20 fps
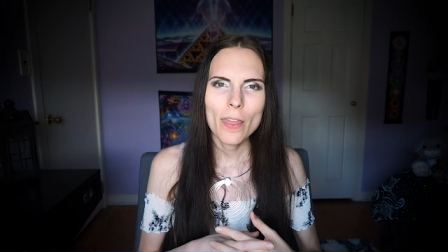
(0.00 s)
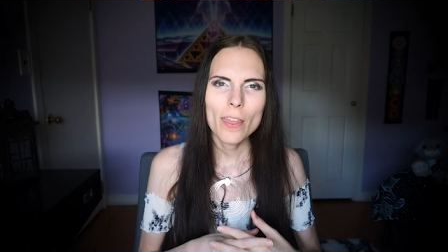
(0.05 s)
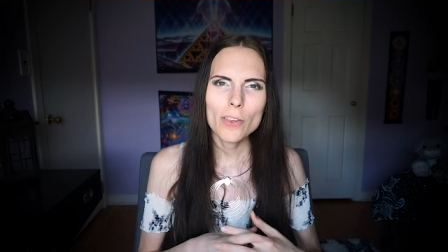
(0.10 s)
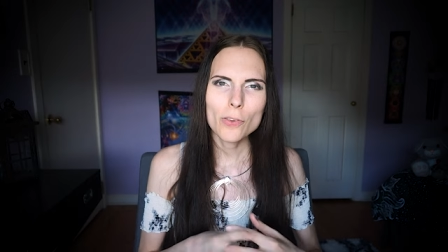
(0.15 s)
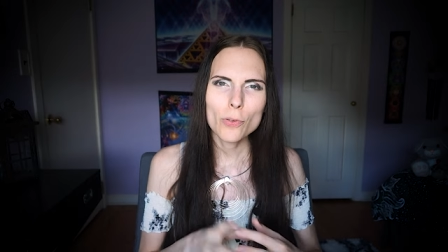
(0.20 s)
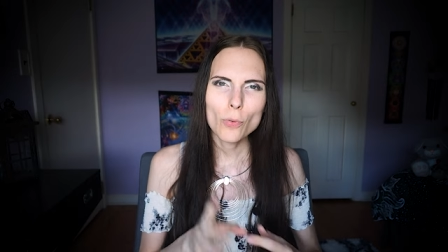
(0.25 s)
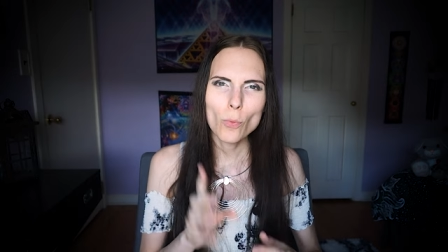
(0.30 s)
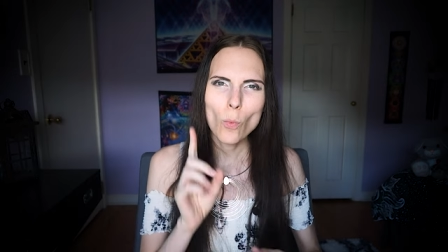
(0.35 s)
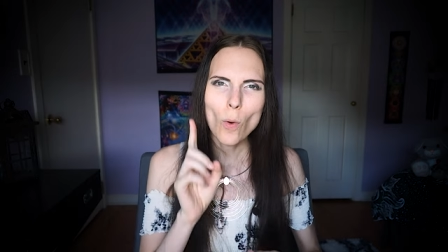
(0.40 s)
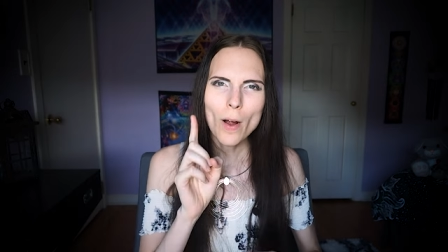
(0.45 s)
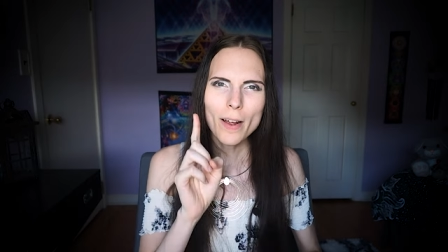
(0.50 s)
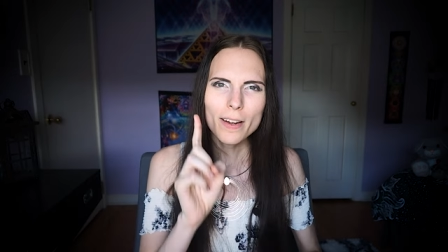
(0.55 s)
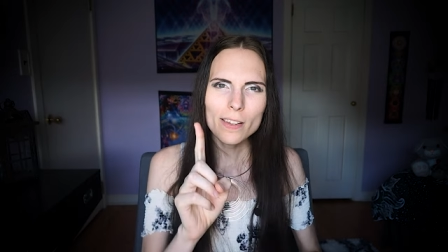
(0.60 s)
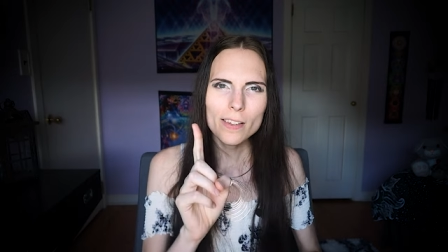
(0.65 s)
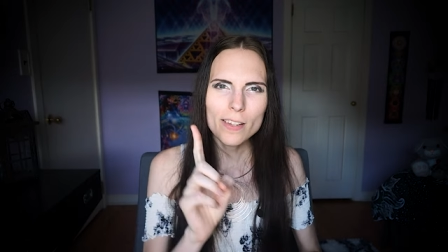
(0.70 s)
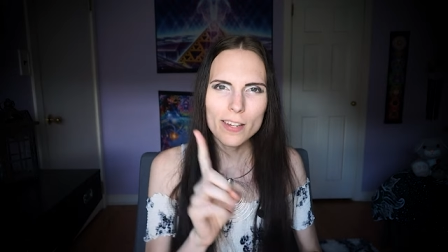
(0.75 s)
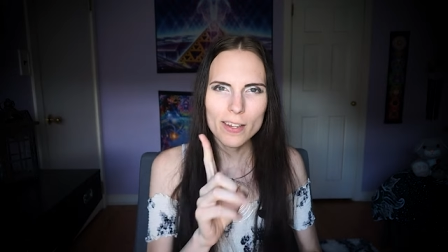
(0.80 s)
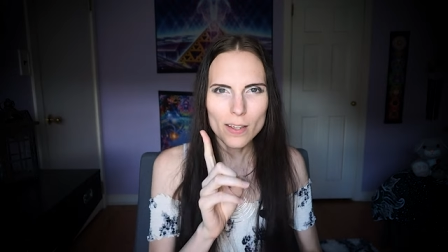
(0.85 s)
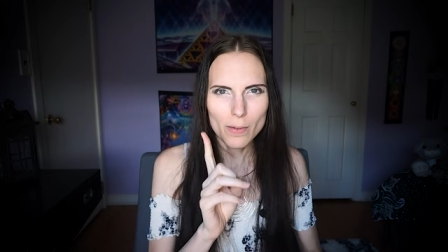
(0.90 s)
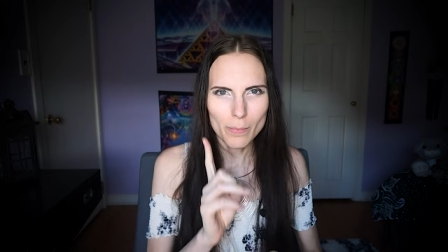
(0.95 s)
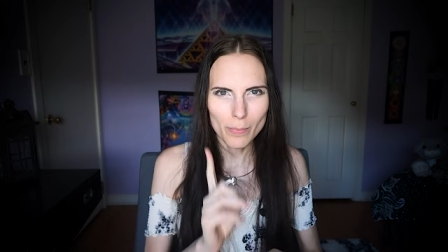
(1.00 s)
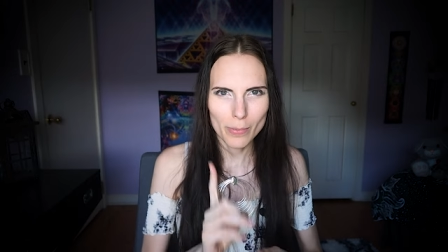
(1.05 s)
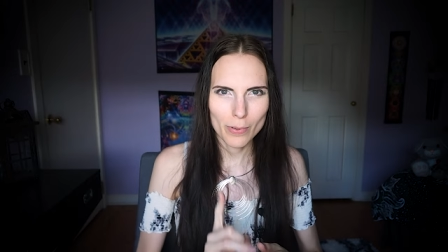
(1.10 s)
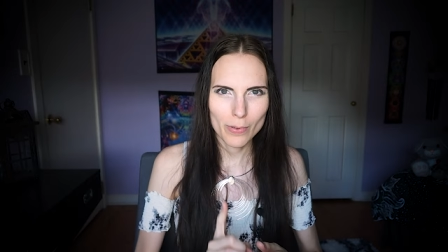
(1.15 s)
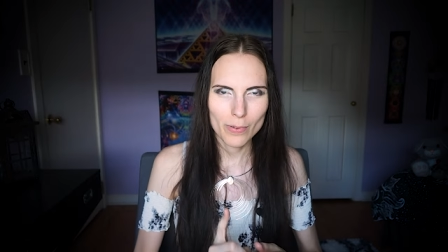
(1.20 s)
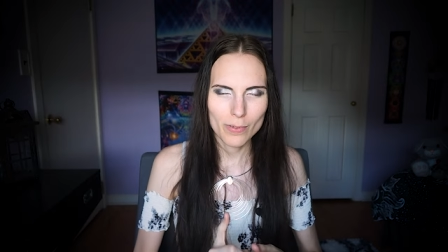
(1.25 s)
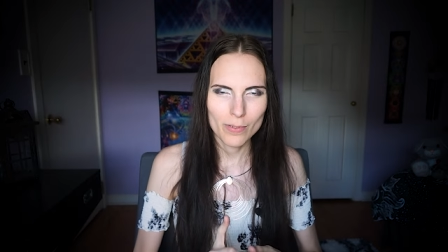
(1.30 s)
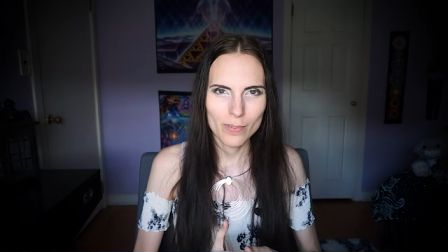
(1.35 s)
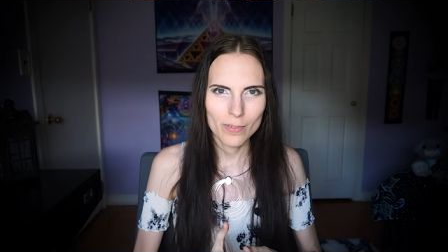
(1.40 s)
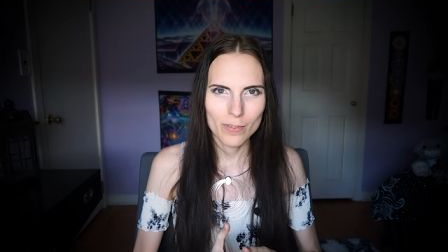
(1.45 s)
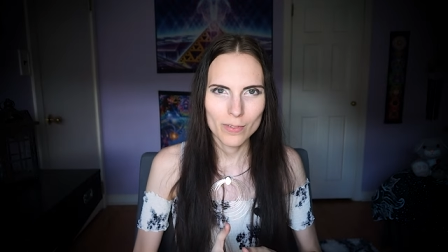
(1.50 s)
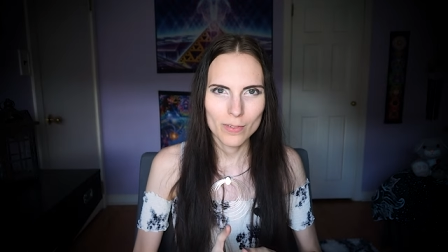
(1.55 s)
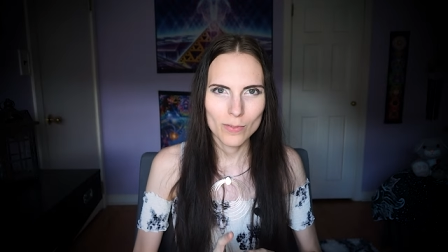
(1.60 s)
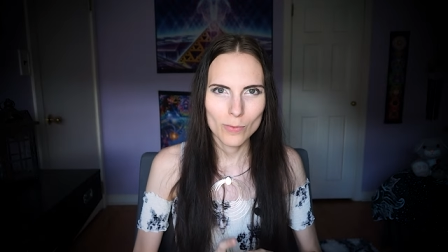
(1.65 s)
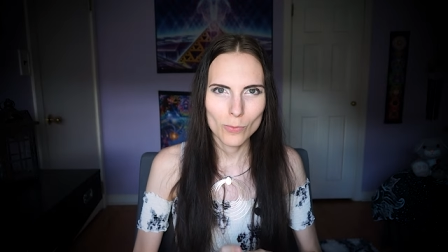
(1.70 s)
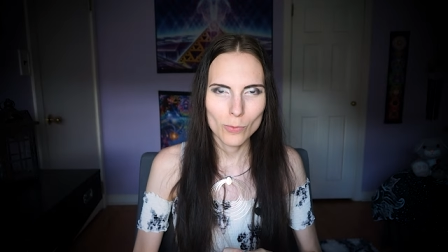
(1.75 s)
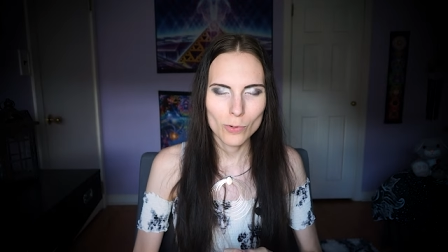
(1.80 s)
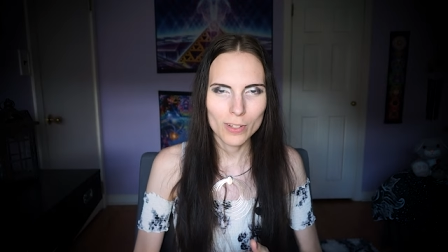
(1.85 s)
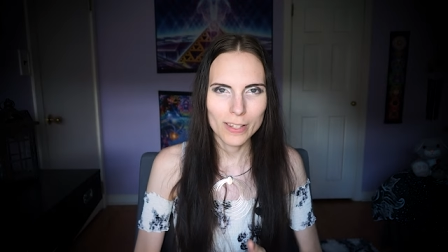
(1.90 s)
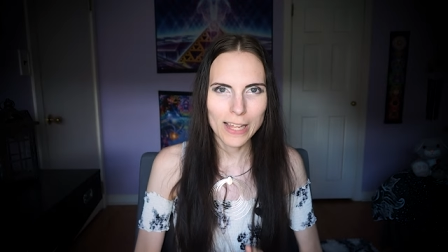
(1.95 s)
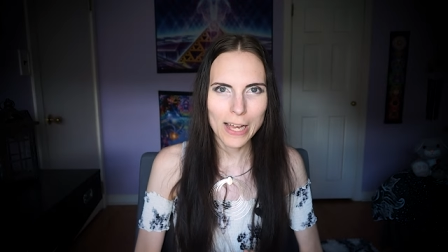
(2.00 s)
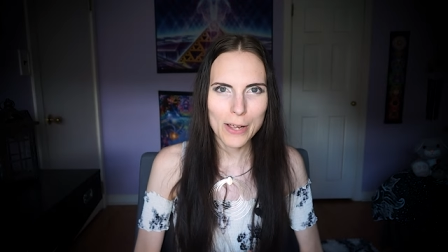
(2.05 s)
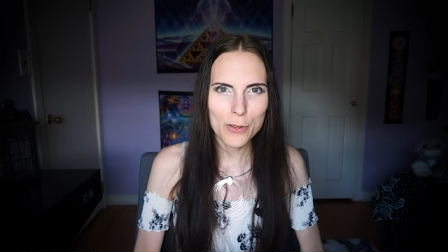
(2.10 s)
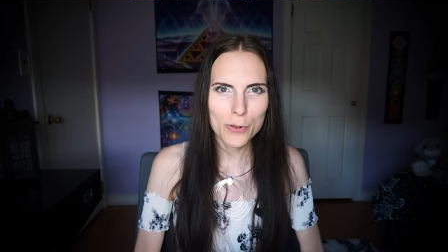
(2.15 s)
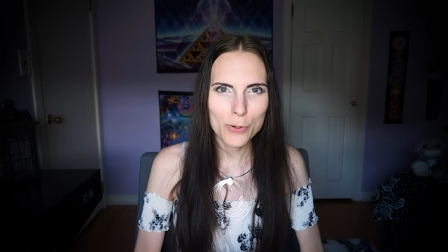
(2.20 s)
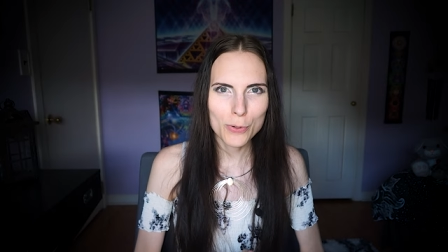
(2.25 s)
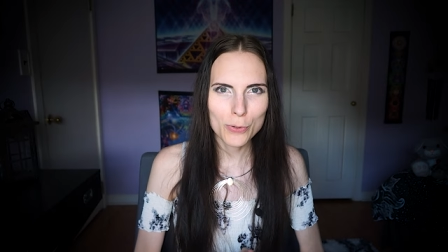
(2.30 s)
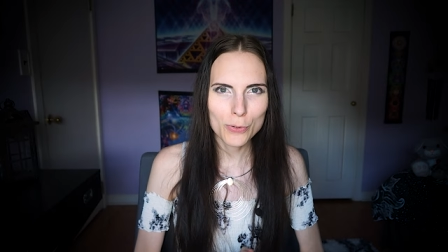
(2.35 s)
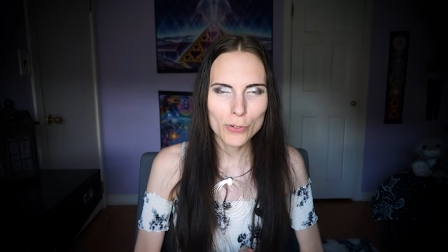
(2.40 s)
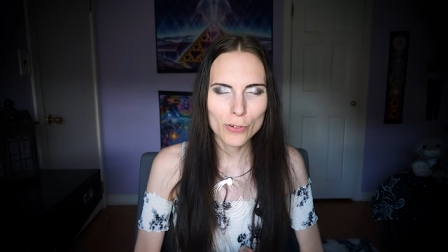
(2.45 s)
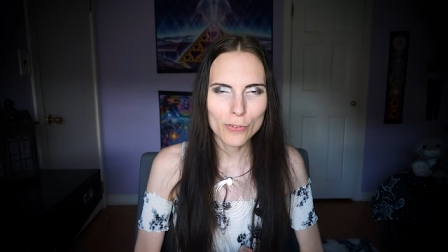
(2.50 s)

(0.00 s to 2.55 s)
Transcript: This one tip will allow you